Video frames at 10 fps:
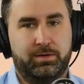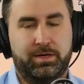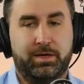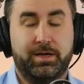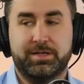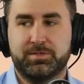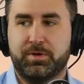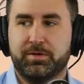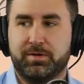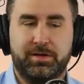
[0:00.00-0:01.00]
Yeah, and it's
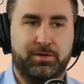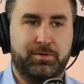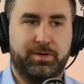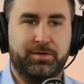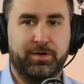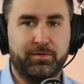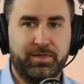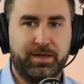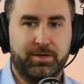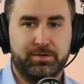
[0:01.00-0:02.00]
weird, you know, if
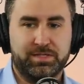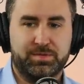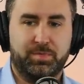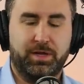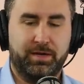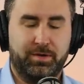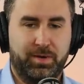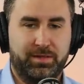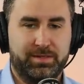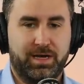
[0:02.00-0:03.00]
everything goes as planned,
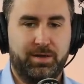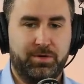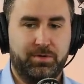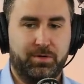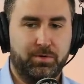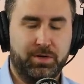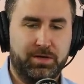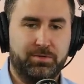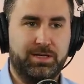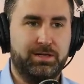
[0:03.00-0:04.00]
by the time you know what
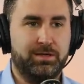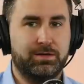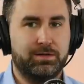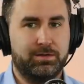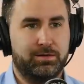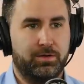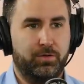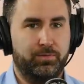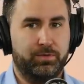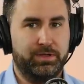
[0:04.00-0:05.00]
you need,
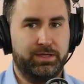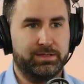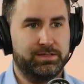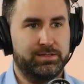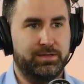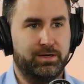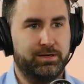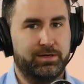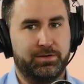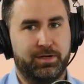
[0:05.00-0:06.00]
hopefully it's
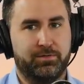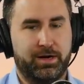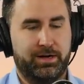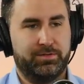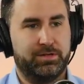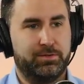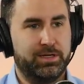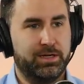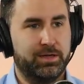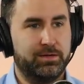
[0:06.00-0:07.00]
done and you never have to do
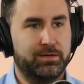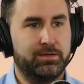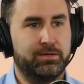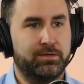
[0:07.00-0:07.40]
it again.